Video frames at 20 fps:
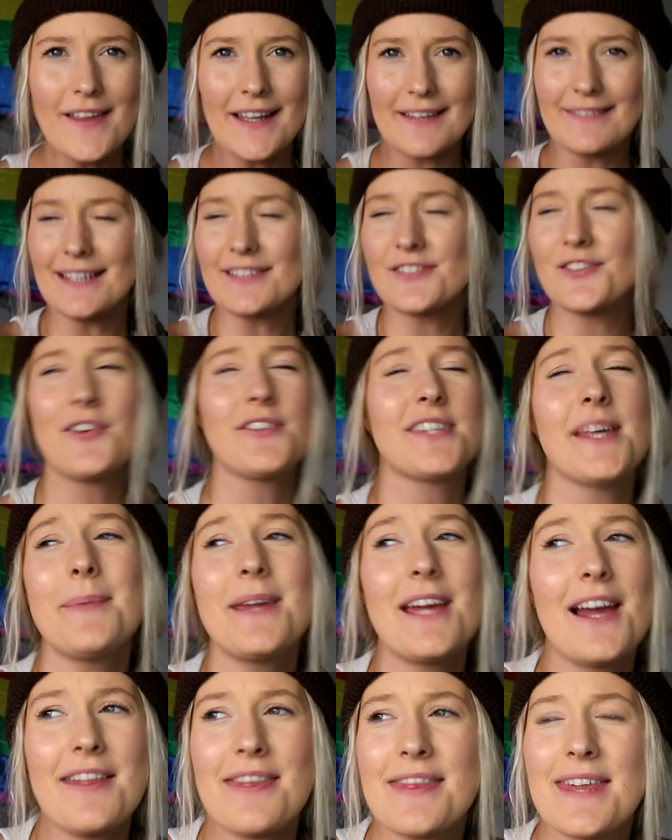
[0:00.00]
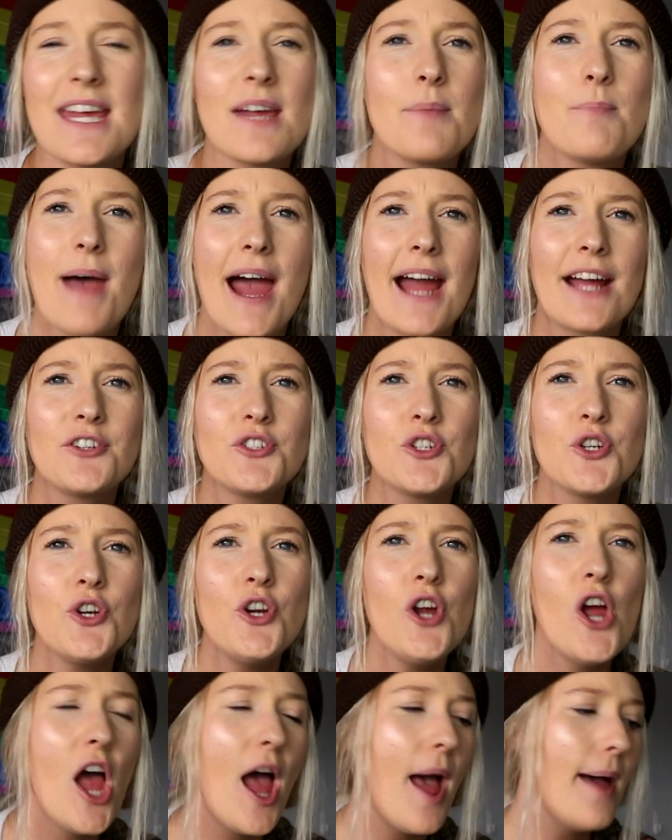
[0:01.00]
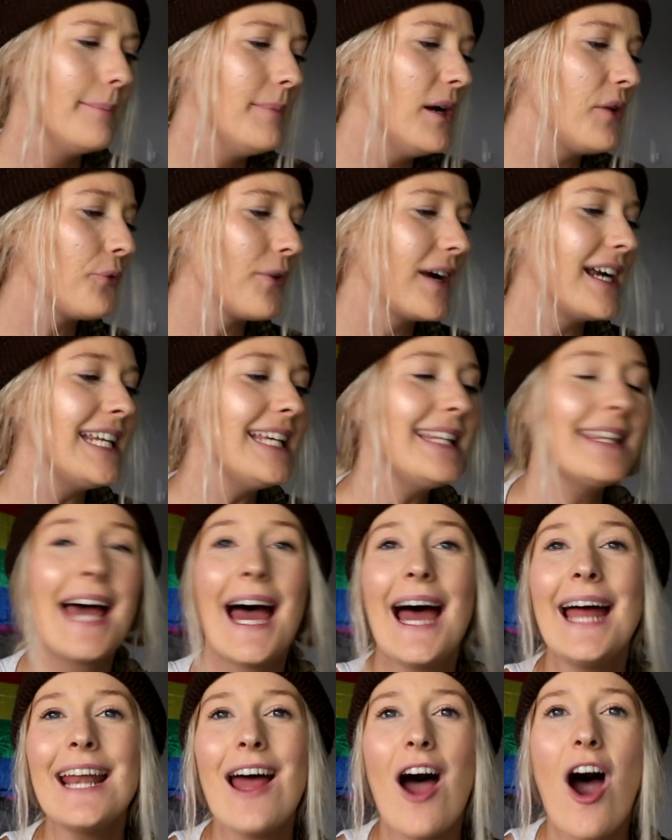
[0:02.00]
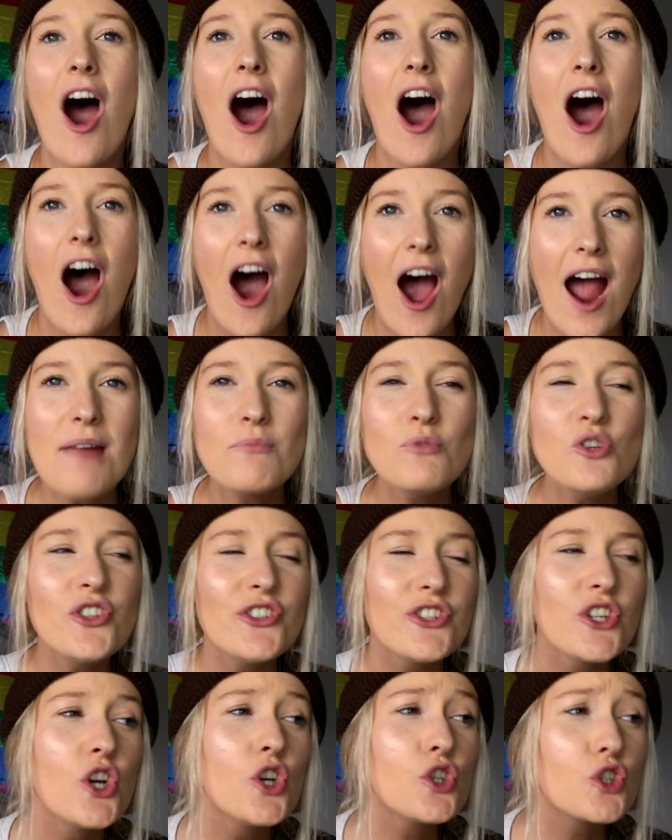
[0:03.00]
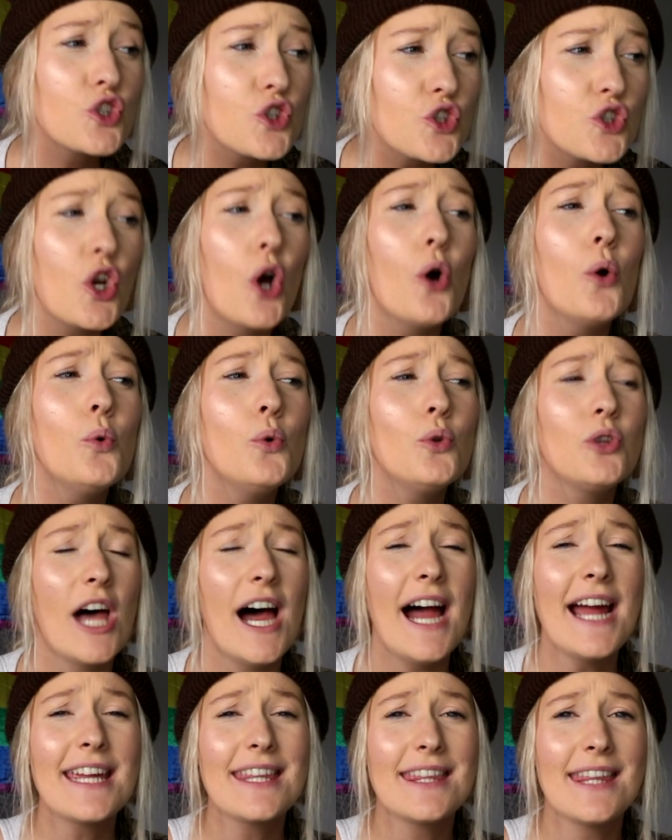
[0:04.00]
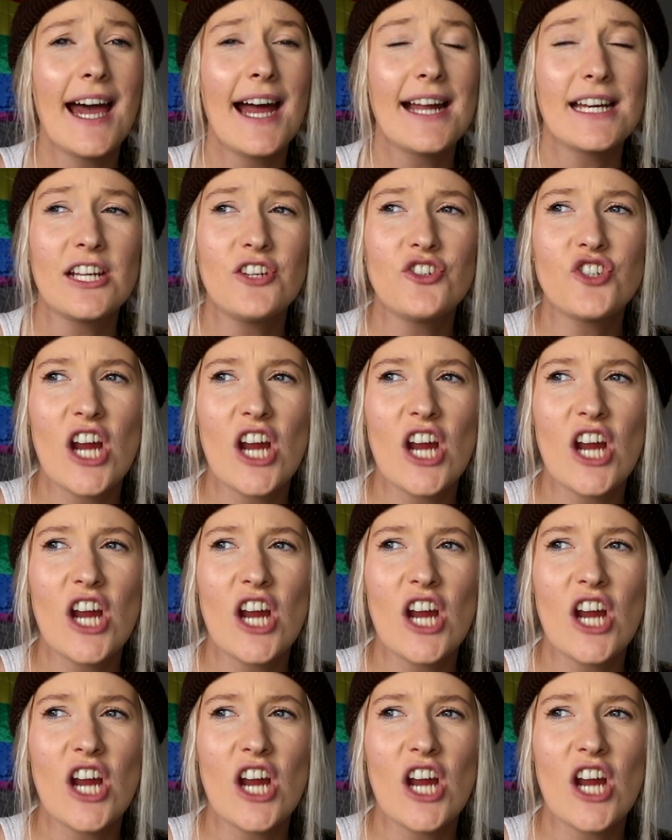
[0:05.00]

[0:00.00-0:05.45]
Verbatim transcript: Like, that's not something I think back to, but reading that, I was so like that in